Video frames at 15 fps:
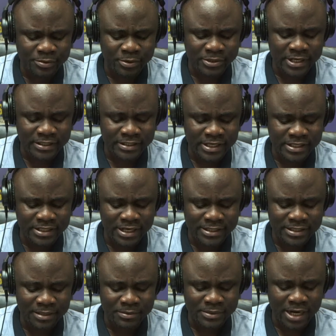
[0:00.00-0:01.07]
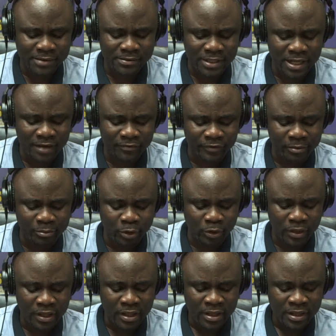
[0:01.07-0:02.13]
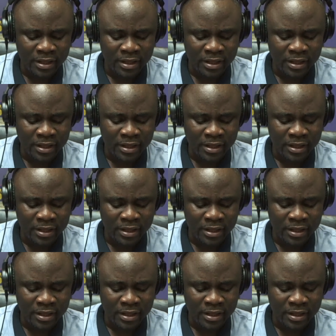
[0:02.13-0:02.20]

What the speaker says: presentation are sometimes laughable.